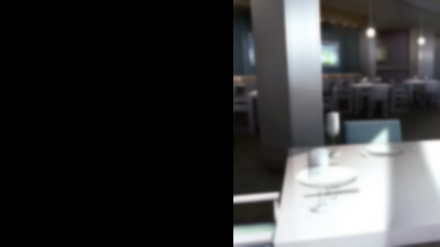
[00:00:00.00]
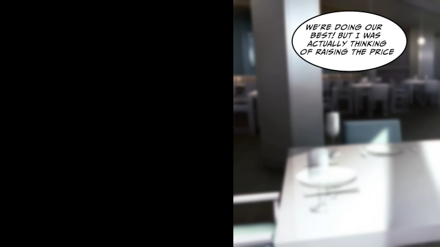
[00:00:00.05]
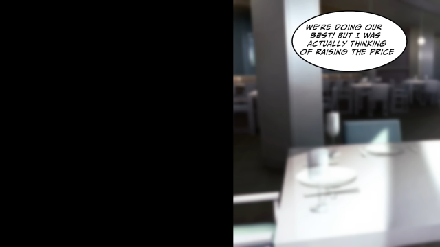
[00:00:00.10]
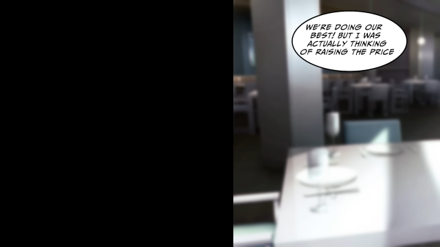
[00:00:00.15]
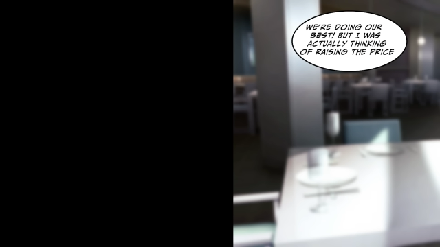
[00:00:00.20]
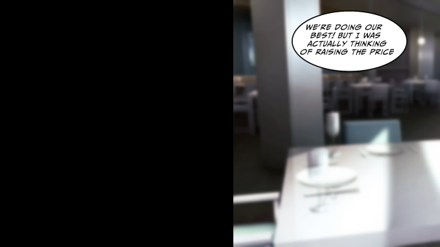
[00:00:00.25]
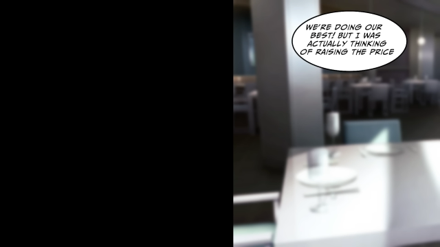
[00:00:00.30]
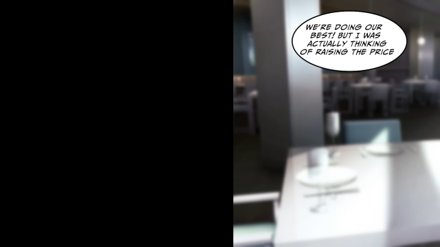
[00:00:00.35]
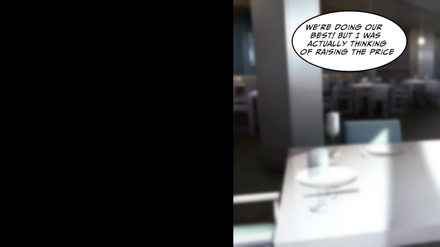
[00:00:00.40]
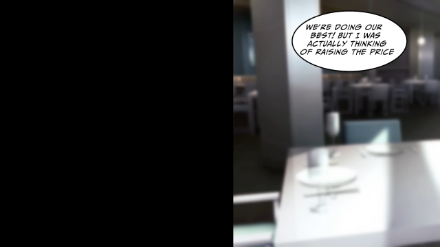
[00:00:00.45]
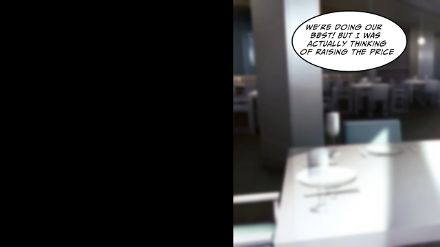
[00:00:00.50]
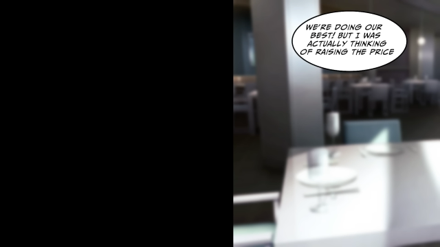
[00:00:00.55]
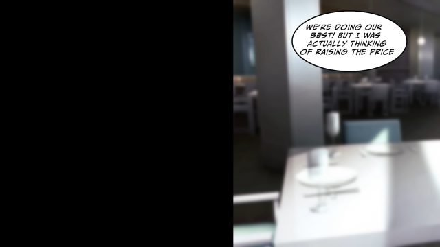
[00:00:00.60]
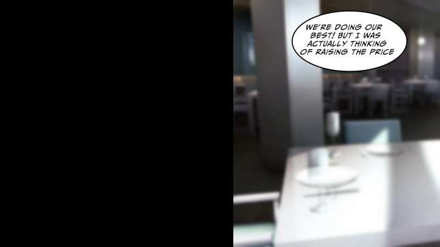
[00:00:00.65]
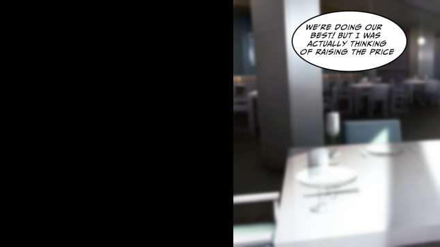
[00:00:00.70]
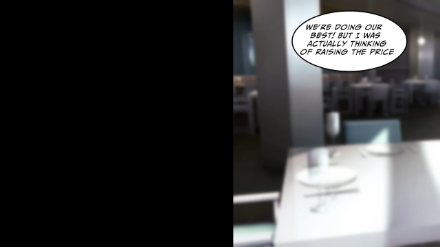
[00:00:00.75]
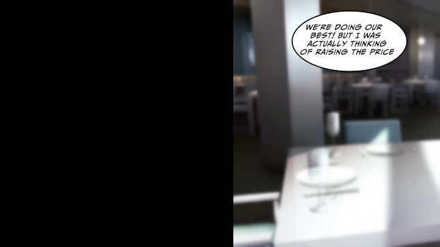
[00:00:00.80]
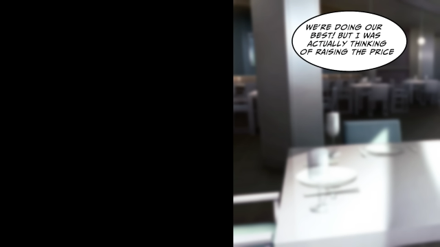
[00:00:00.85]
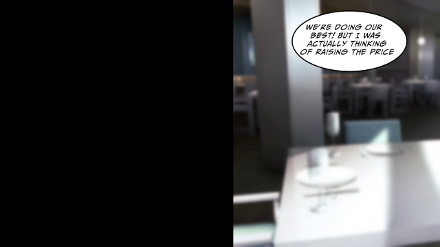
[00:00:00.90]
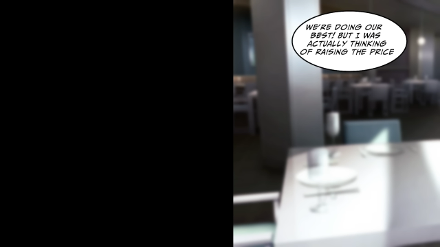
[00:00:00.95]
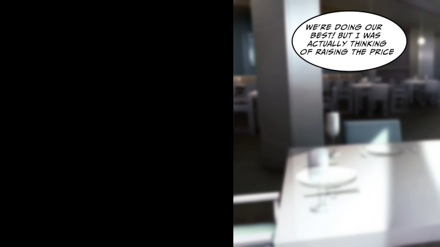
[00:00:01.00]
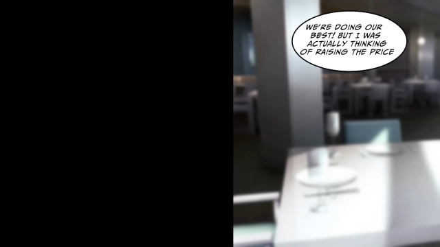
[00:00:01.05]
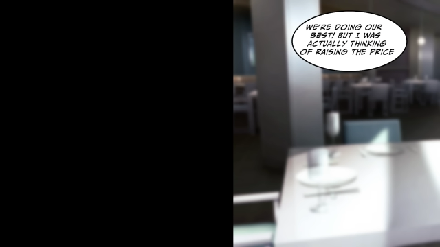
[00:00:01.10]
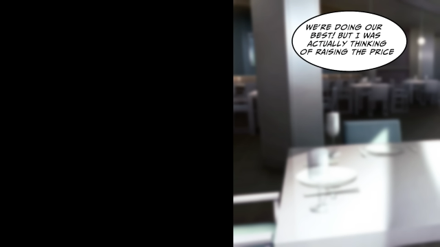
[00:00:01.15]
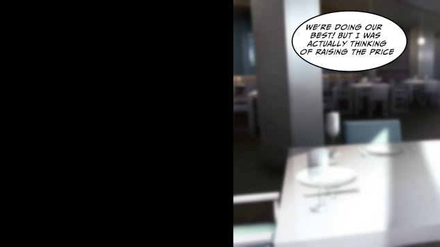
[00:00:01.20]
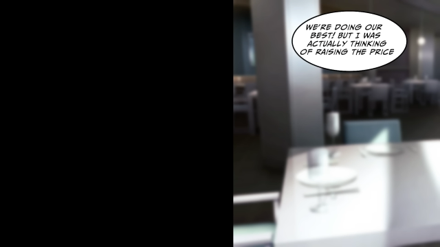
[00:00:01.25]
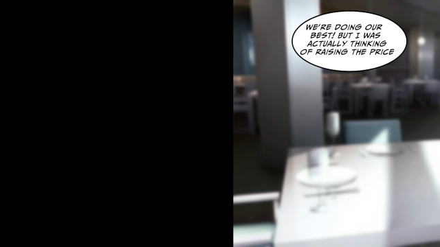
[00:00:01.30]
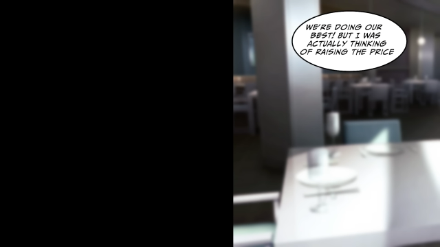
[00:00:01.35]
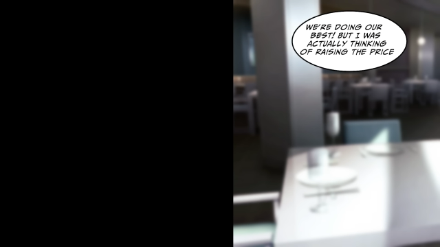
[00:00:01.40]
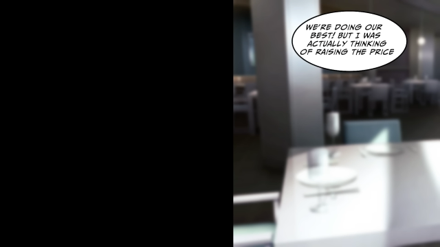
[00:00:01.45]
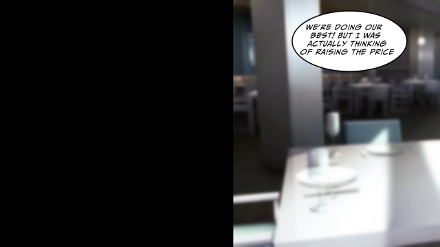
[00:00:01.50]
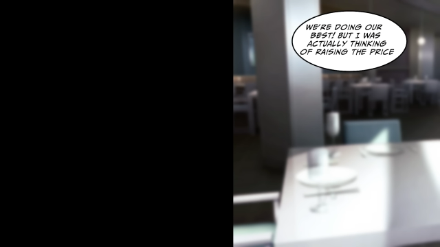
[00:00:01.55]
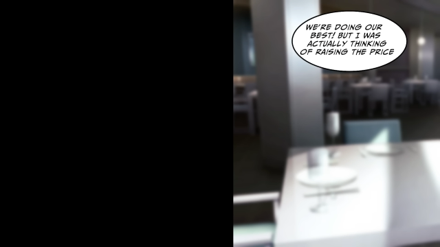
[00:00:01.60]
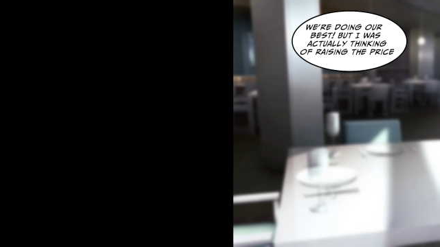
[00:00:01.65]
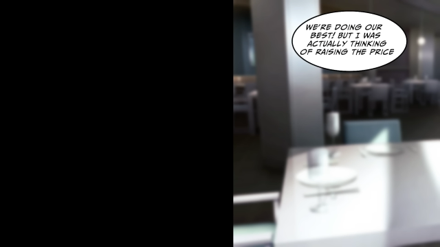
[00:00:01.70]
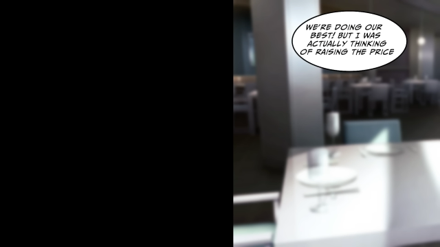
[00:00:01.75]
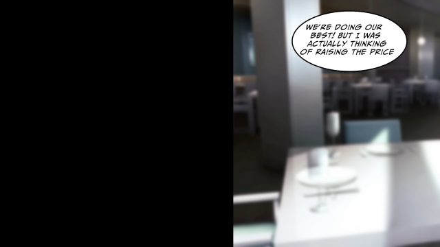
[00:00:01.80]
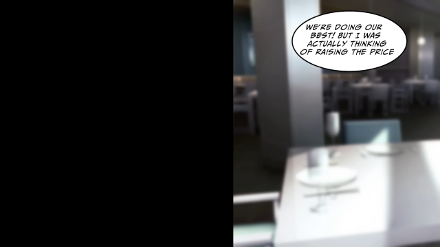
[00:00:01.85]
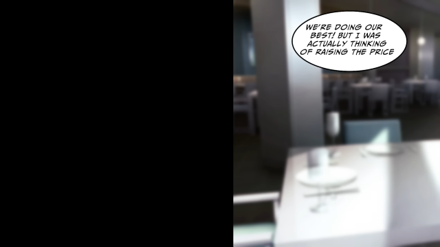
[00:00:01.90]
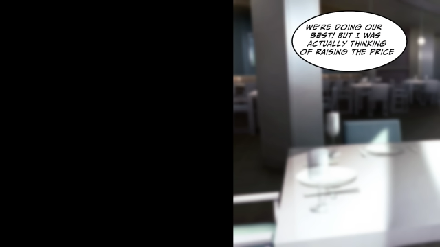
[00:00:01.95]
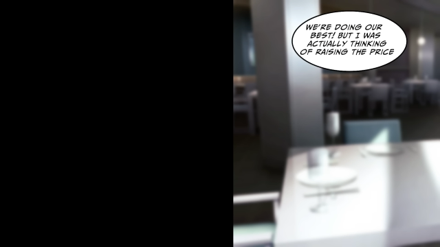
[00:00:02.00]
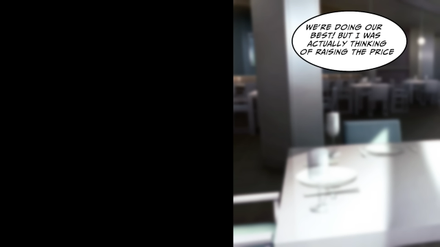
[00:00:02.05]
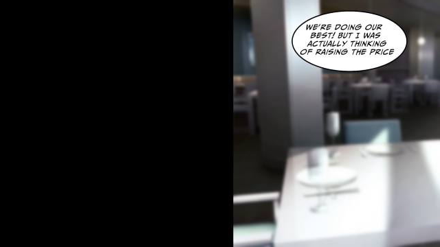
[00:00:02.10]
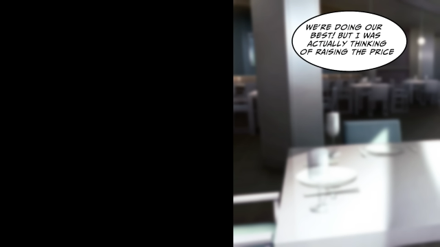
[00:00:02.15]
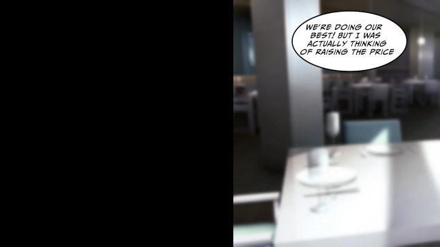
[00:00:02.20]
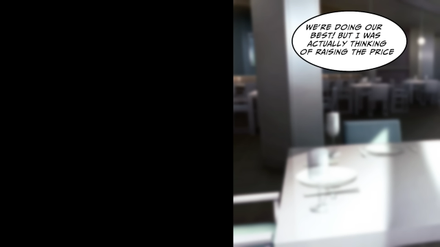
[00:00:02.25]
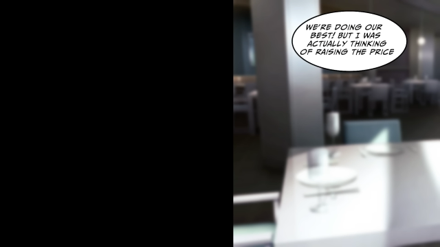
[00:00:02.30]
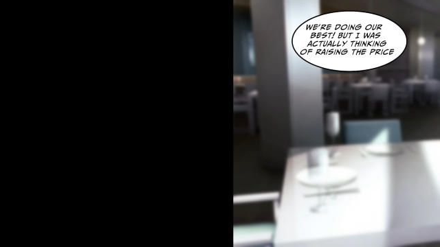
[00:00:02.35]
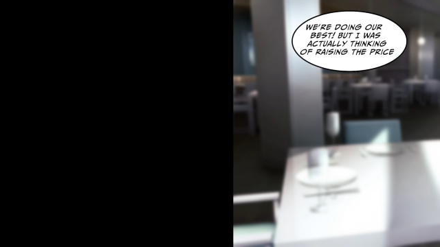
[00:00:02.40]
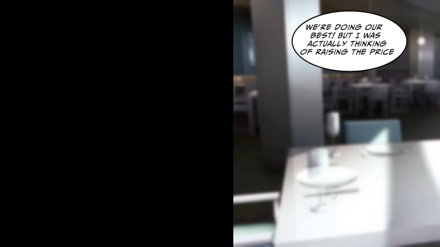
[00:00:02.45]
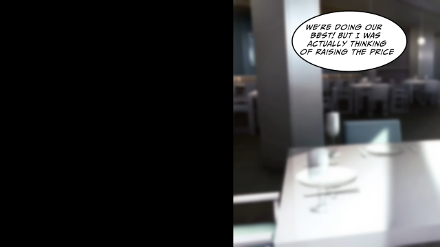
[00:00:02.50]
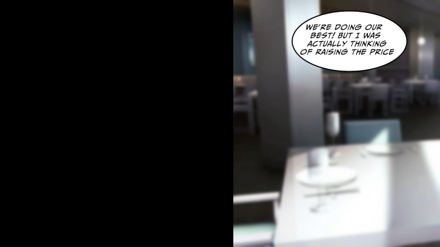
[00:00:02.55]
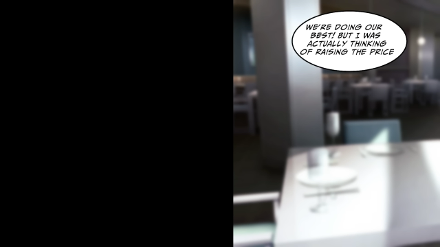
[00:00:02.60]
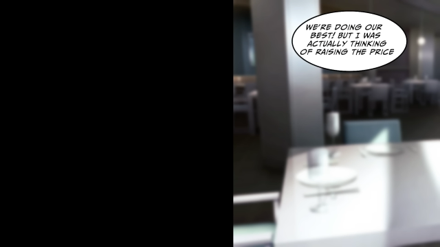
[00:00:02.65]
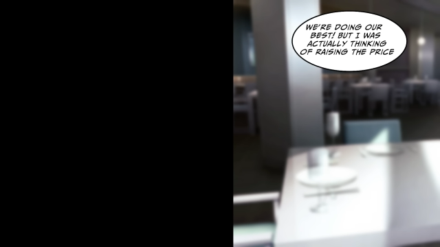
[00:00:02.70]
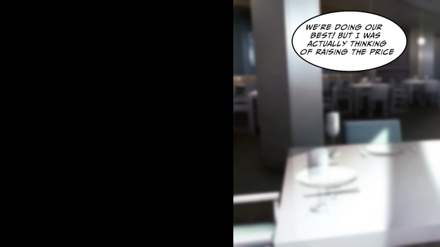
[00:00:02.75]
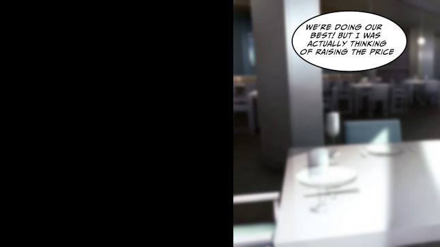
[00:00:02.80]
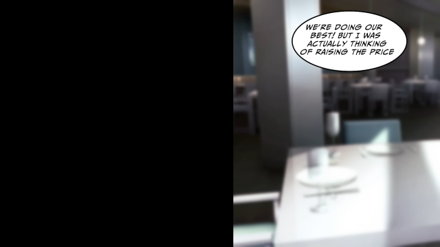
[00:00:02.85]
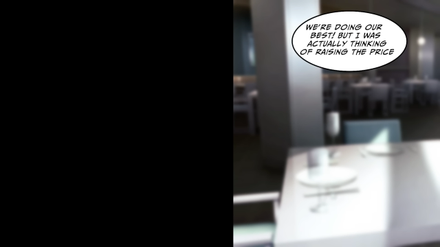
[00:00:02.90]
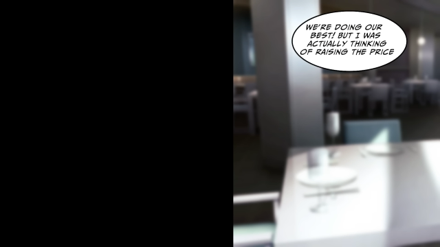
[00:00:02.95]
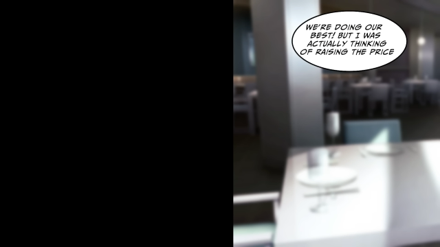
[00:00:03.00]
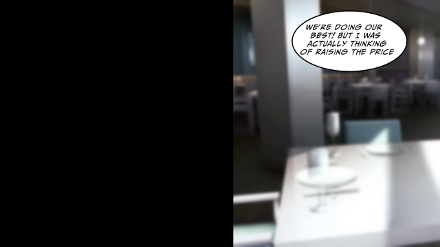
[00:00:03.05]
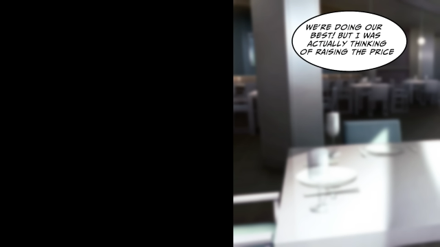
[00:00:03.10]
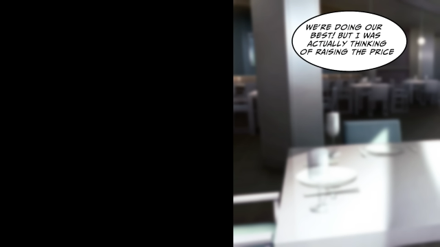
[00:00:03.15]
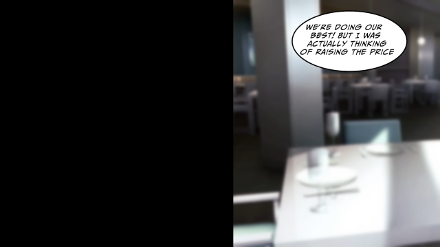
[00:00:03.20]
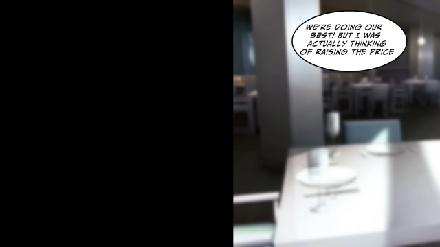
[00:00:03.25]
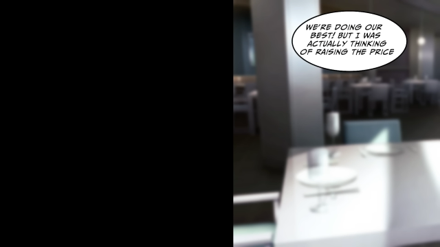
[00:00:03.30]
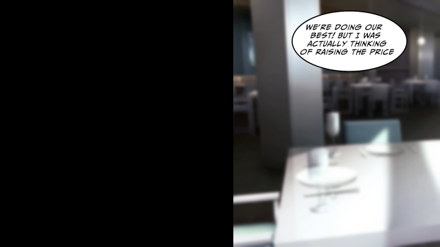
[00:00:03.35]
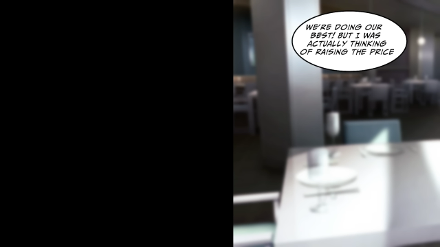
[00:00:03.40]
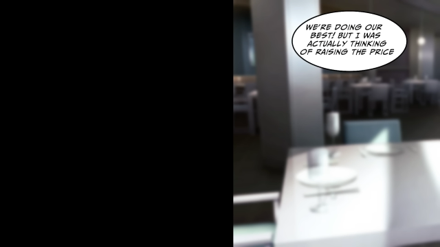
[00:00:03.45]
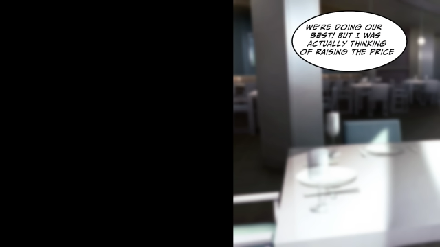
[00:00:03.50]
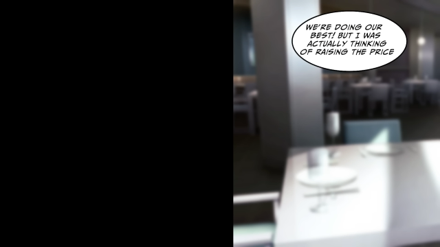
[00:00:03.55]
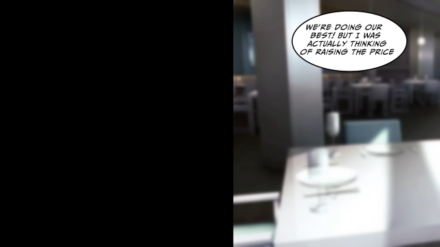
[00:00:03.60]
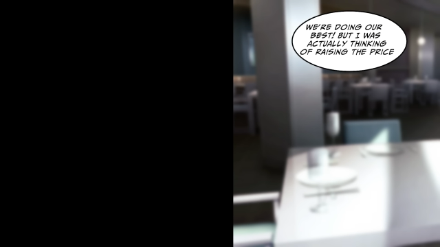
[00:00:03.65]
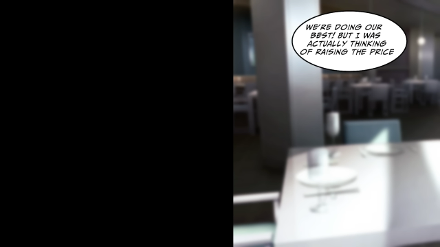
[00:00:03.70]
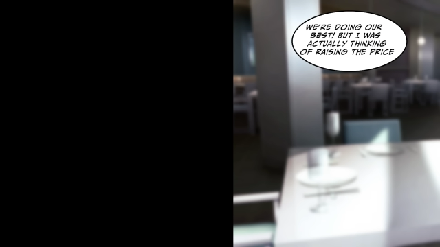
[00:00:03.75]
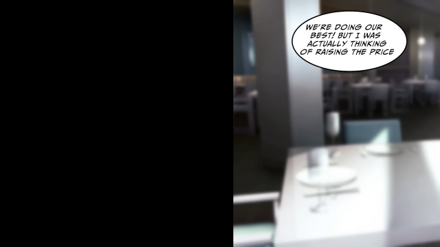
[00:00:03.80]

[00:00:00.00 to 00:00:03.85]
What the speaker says: (no speaker visible)